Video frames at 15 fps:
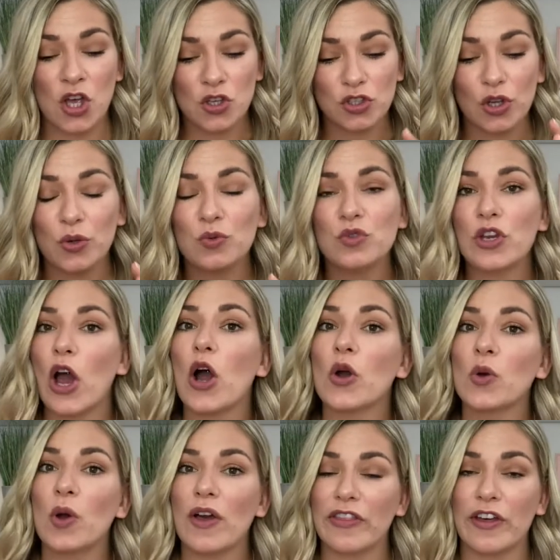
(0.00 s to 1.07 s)
So
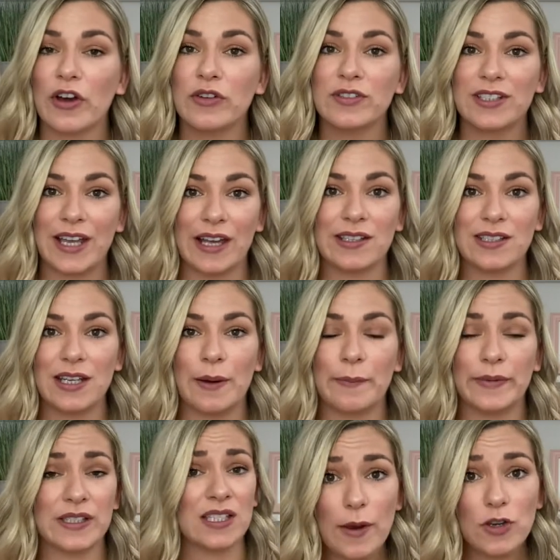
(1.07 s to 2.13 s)
know those guest
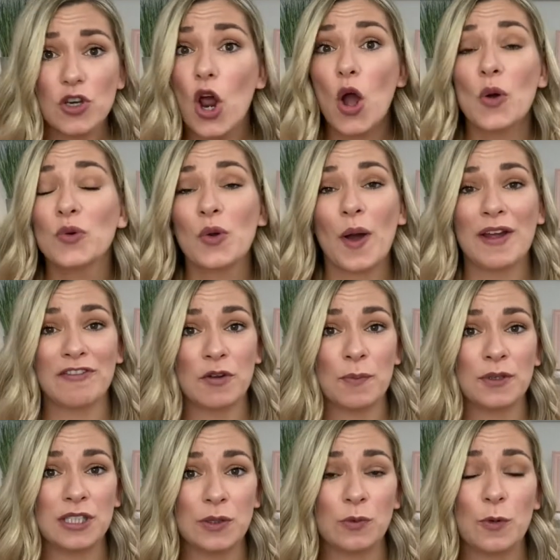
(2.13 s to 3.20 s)
numbers. No, not
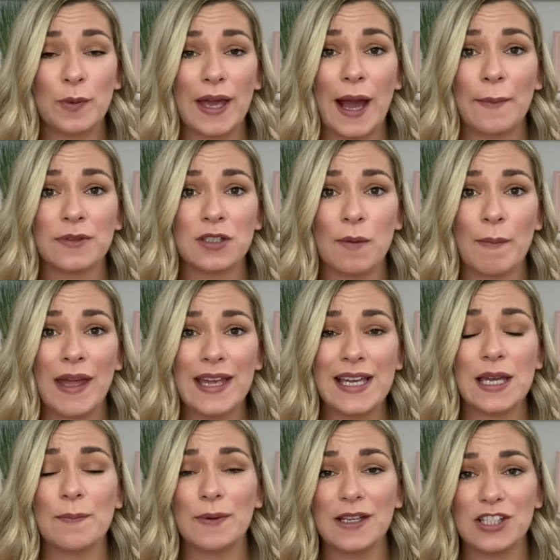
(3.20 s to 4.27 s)
everybody will be able to make
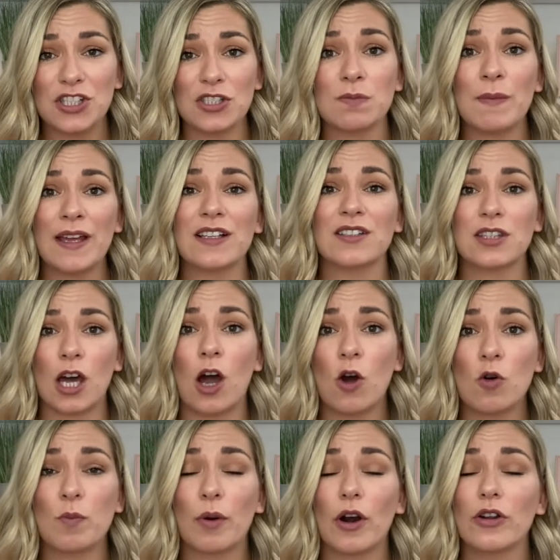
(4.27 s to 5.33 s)
it, but it just makes the whole
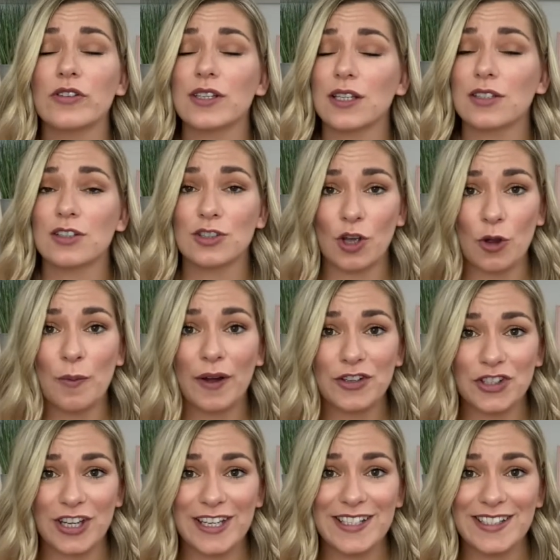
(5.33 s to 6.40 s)
process so much
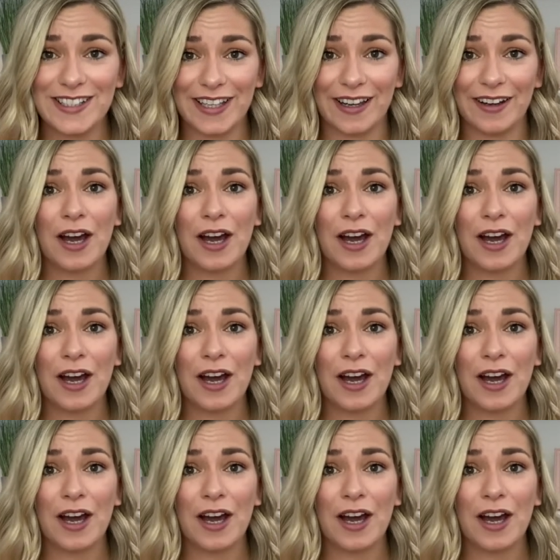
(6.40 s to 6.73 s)
easier.